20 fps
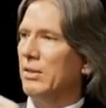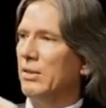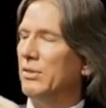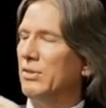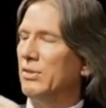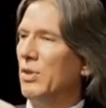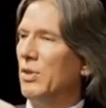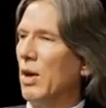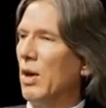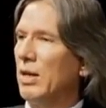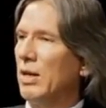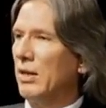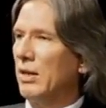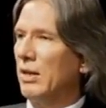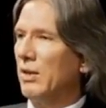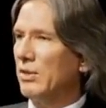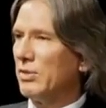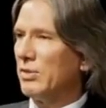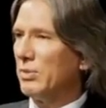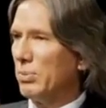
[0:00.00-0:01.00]

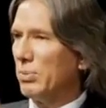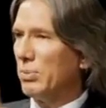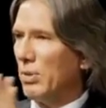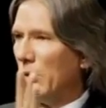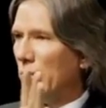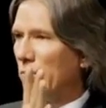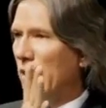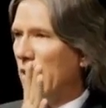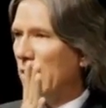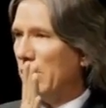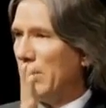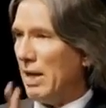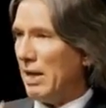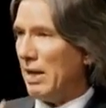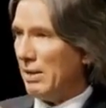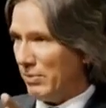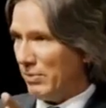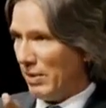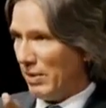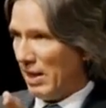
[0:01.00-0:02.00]
starting this program in
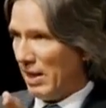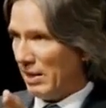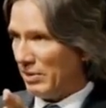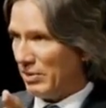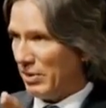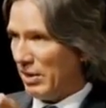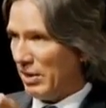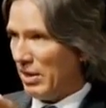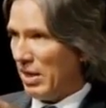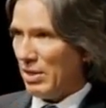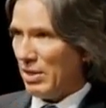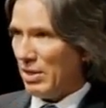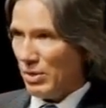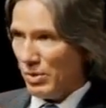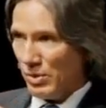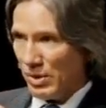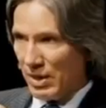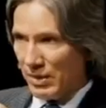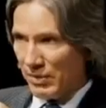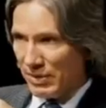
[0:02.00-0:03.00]
any fashion,
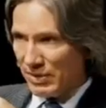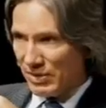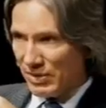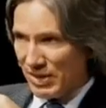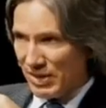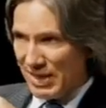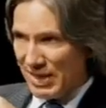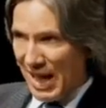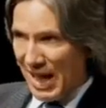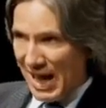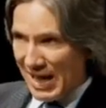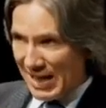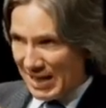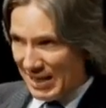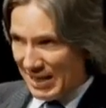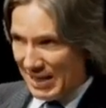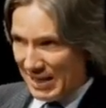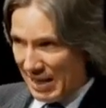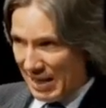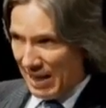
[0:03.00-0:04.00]
you give us
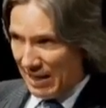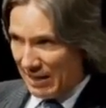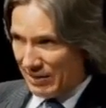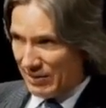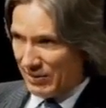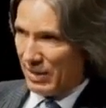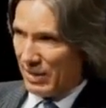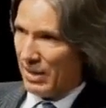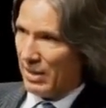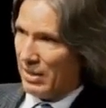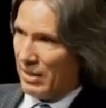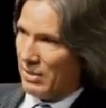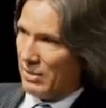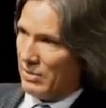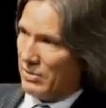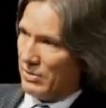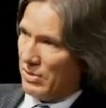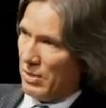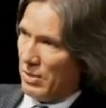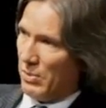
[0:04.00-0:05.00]
90 days
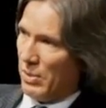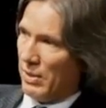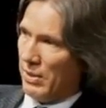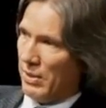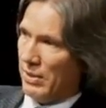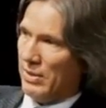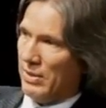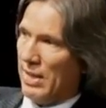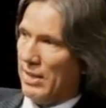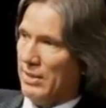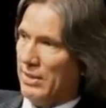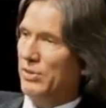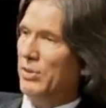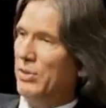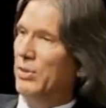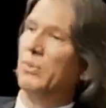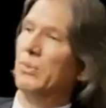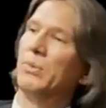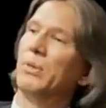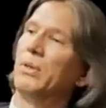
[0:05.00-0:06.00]
to see where it takes
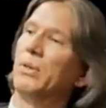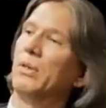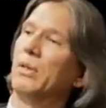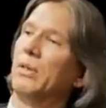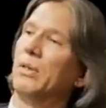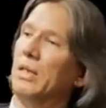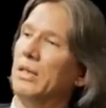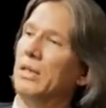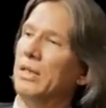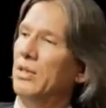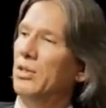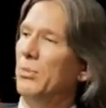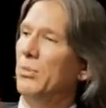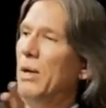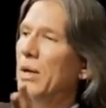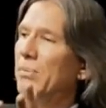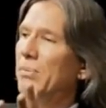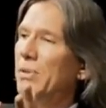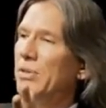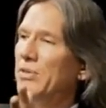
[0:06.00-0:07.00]
you. And then you
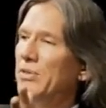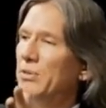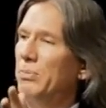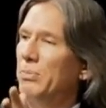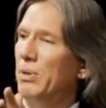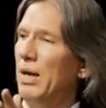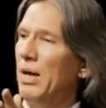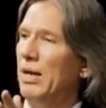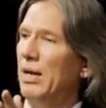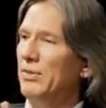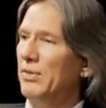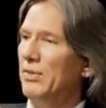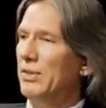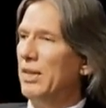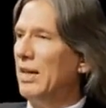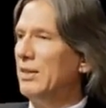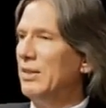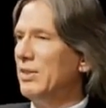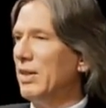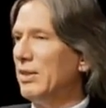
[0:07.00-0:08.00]
might be surprised. The
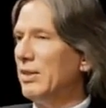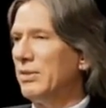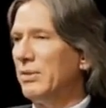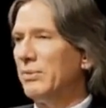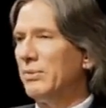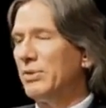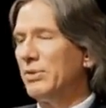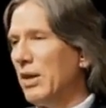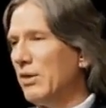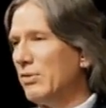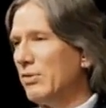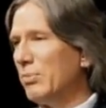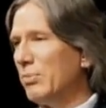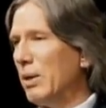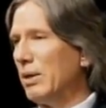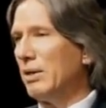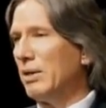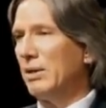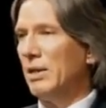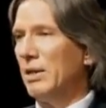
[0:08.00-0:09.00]
digestive stuff
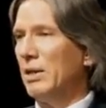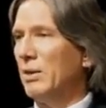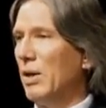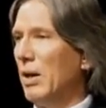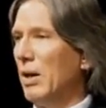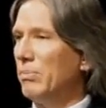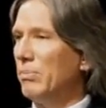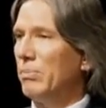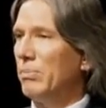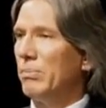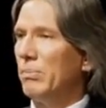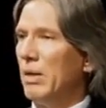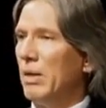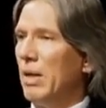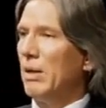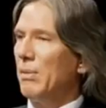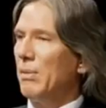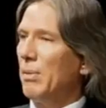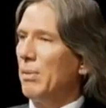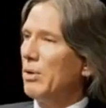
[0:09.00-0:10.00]
might clear up,
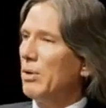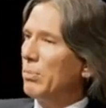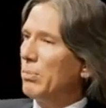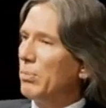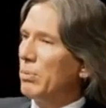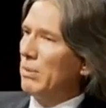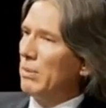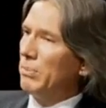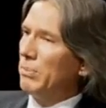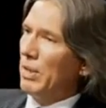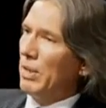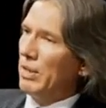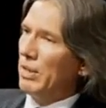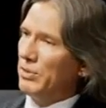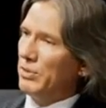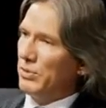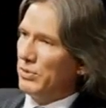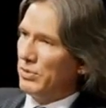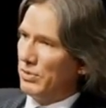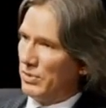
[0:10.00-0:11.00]
but your blood
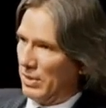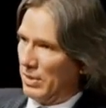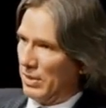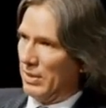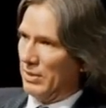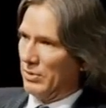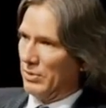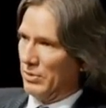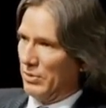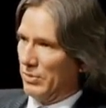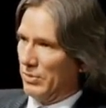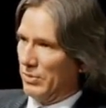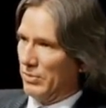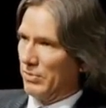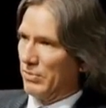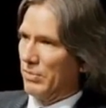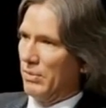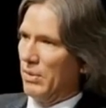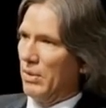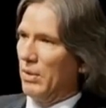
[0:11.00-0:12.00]
pressure is still an issue.
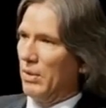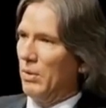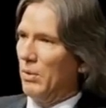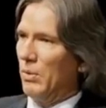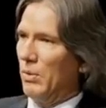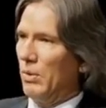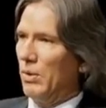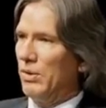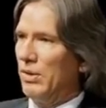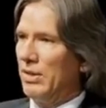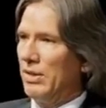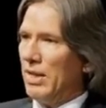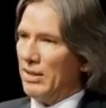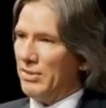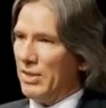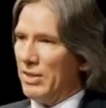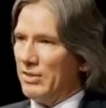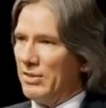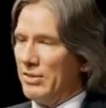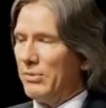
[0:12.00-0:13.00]
Or the
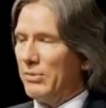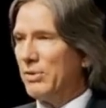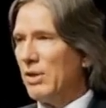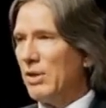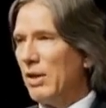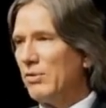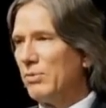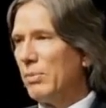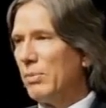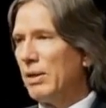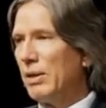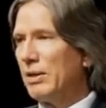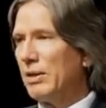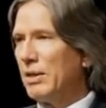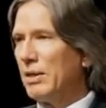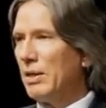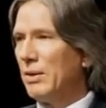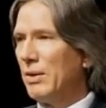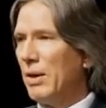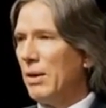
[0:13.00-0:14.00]
digestive stuff might
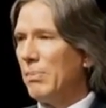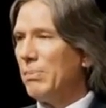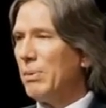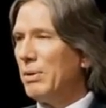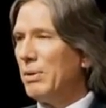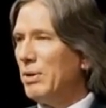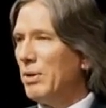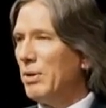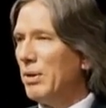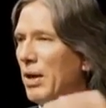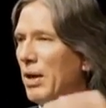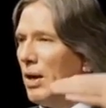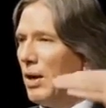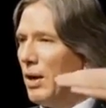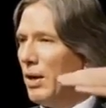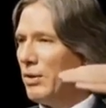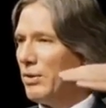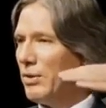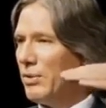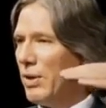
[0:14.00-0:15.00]
clear up, but your
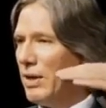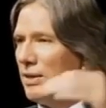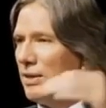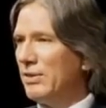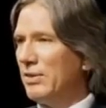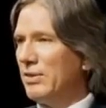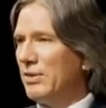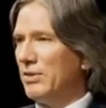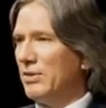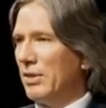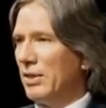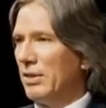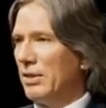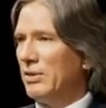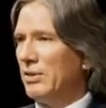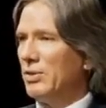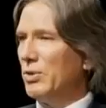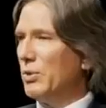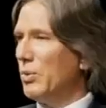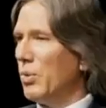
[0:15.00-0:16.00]
arthritis is still
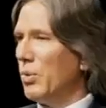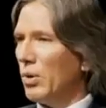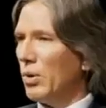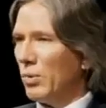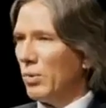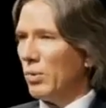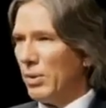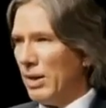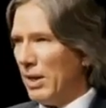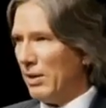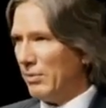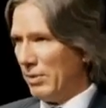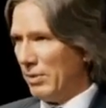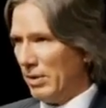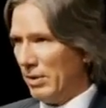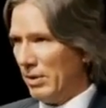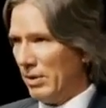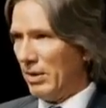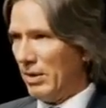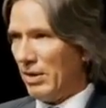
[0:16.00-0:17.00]
an issue, or
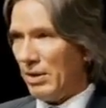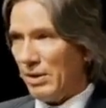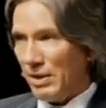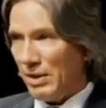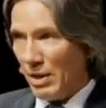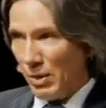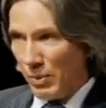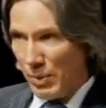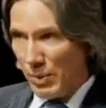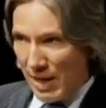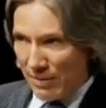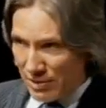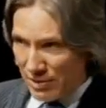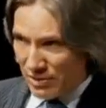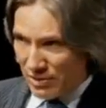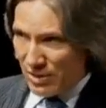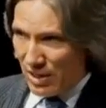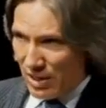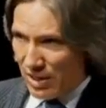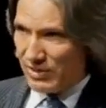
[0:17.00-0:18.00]
whatever. Sure. You know, we have to
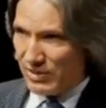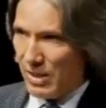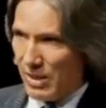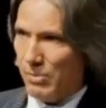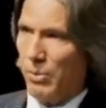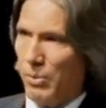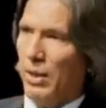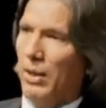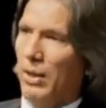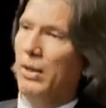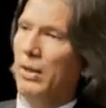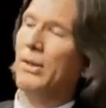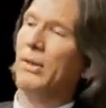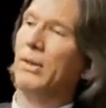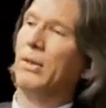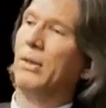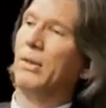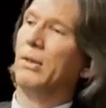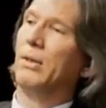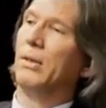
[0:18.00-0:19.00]
start somewhere.
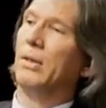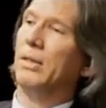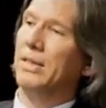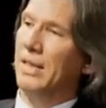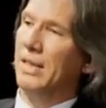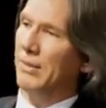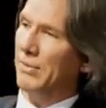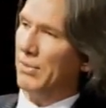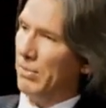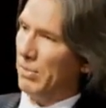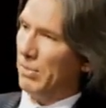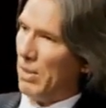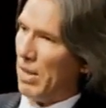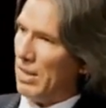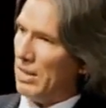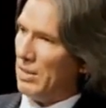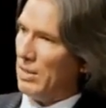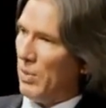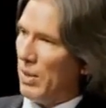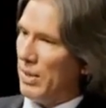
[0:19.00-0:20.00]
Right give the
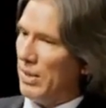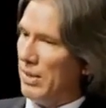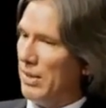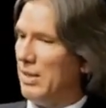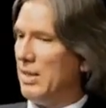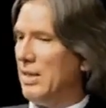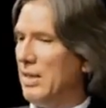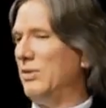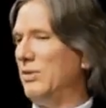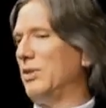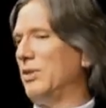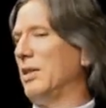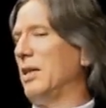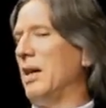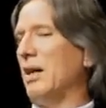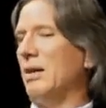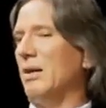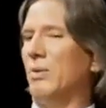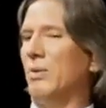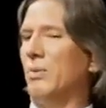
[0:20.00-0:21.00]
body what it needs, get
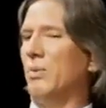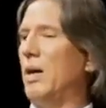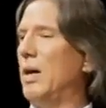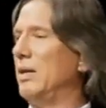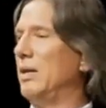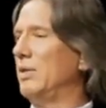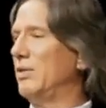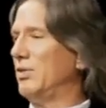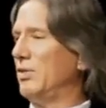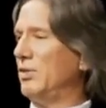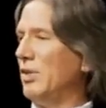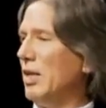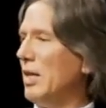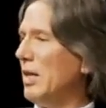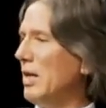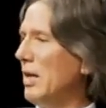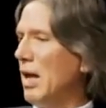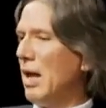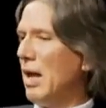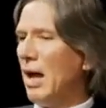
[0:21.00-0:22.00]
out of the way,
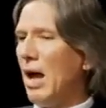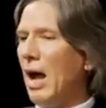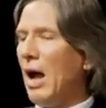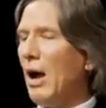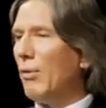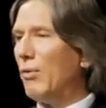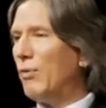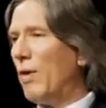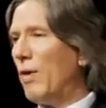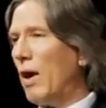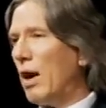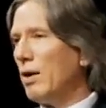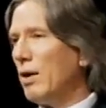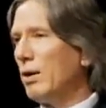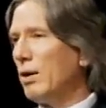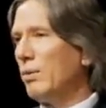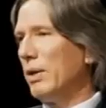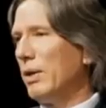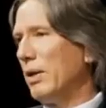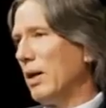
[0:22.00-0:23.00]
see how far
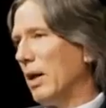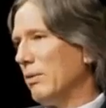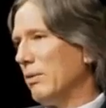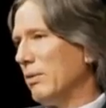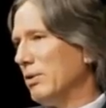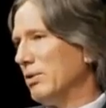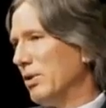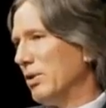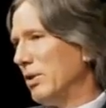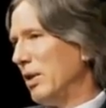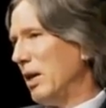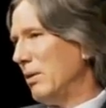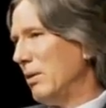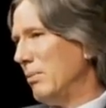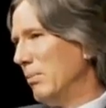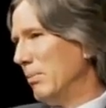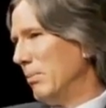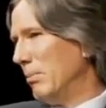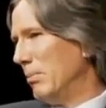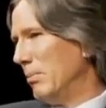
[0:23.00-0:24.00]
it recovers, and
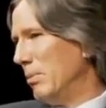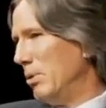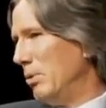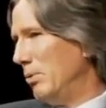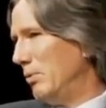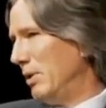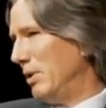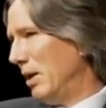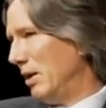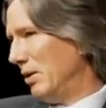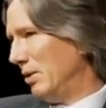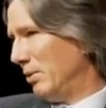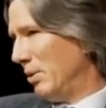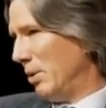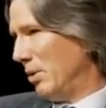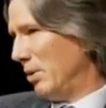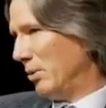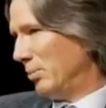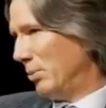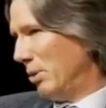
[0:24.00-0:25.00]
then move down the
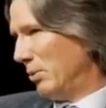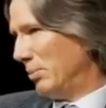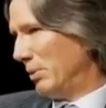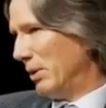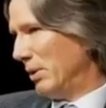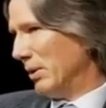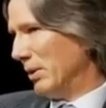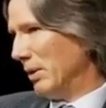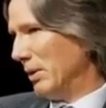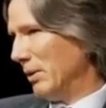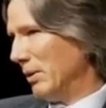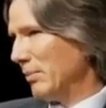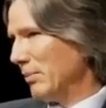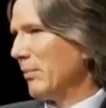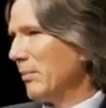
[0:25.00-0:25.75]
road appropriately.